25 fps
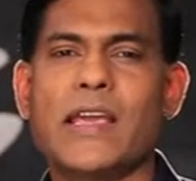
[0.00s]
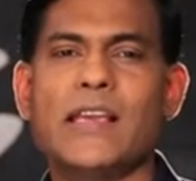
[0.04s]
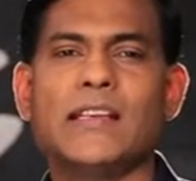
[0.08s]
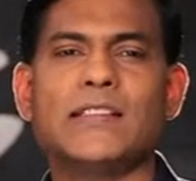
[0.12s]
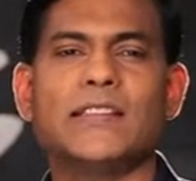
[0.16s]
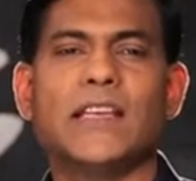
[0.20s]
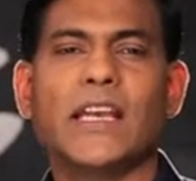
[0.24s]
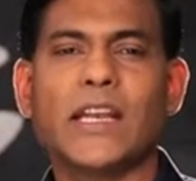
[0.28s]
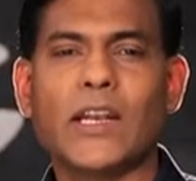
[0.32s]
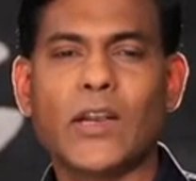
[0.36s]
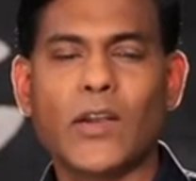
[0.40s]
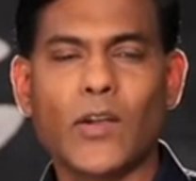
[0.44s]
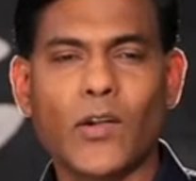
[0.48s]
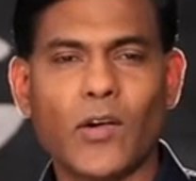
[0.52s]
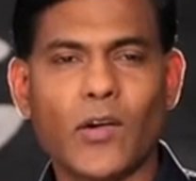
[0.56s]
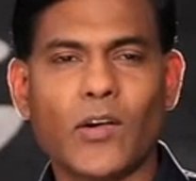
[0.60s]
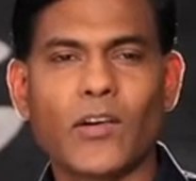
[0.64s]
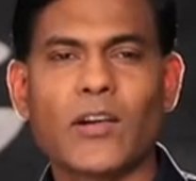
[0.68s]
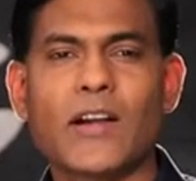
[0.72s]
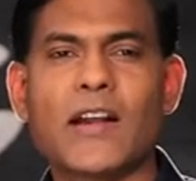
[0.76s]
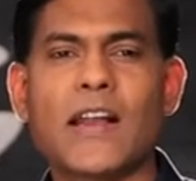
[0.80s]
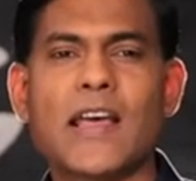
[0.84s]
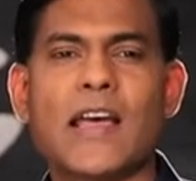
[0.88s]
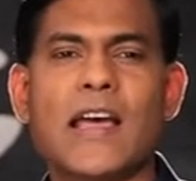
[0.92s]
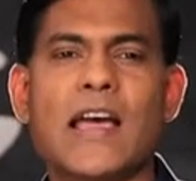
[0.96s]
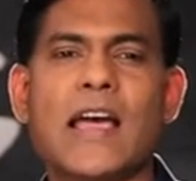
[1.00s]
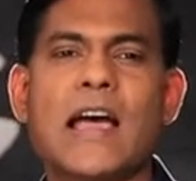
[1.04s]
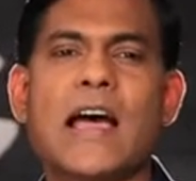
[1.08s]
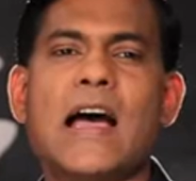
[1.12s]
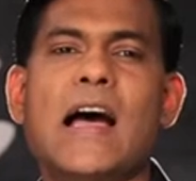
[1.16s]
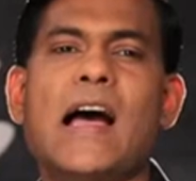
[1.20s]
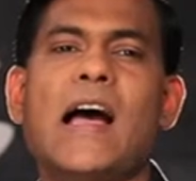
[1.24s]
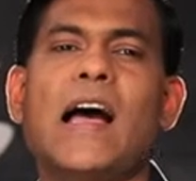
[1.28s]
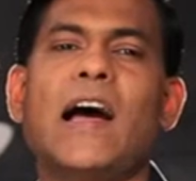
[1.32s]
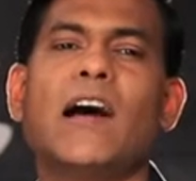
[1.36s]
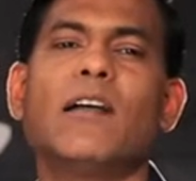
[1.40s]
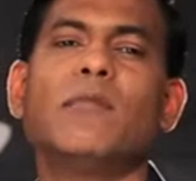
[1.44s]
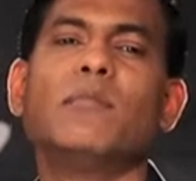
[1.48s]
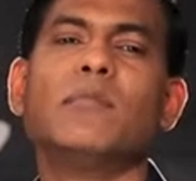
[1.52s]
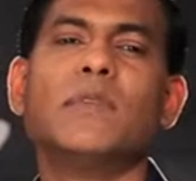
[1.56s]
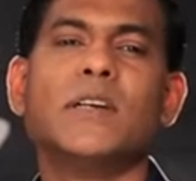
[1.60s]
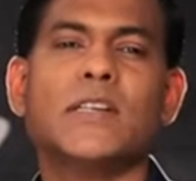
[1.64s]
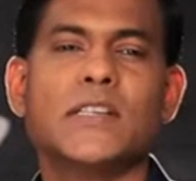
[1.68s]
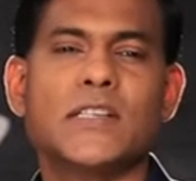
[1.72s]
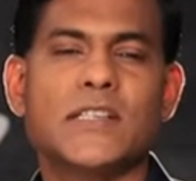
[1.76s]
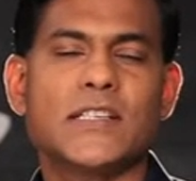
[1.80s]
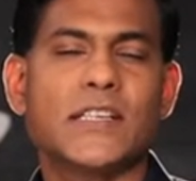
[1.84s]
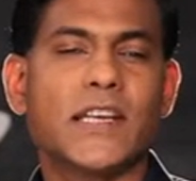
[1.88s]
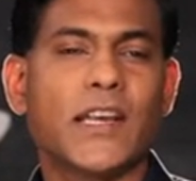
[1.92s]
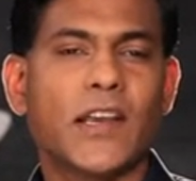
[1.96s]
He said, Lord, have
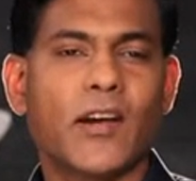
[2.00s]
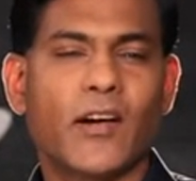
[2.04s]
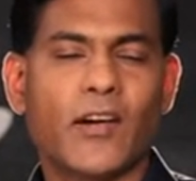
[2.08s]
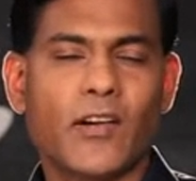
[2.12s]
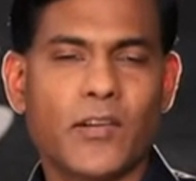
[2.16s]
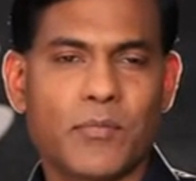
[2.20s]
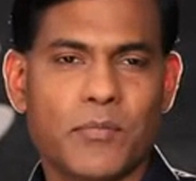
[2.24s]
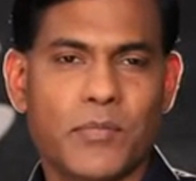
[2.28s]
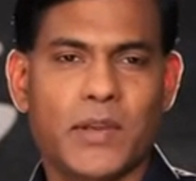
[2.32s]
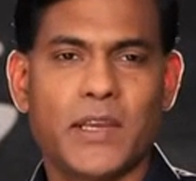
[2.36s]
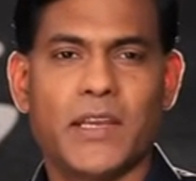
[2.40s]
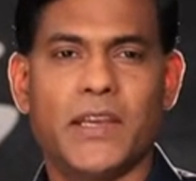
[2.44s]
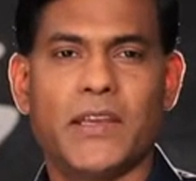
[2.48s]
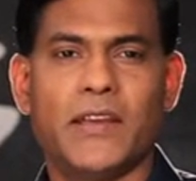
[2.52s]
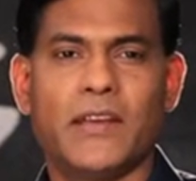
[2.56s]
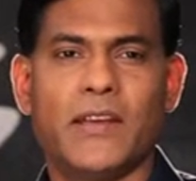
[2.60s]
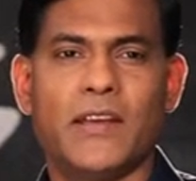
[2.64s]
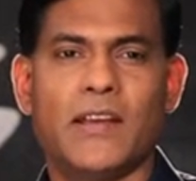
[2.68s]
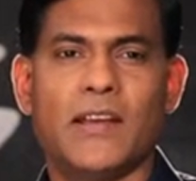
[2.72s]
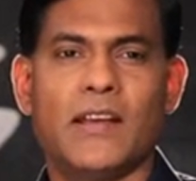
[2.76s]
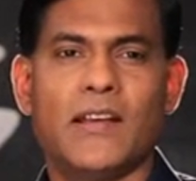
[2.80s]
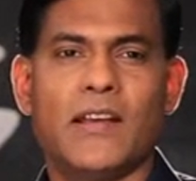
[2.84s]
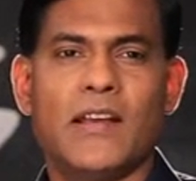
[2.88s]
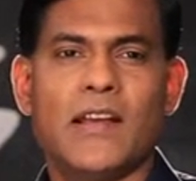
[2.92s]
mercy on me.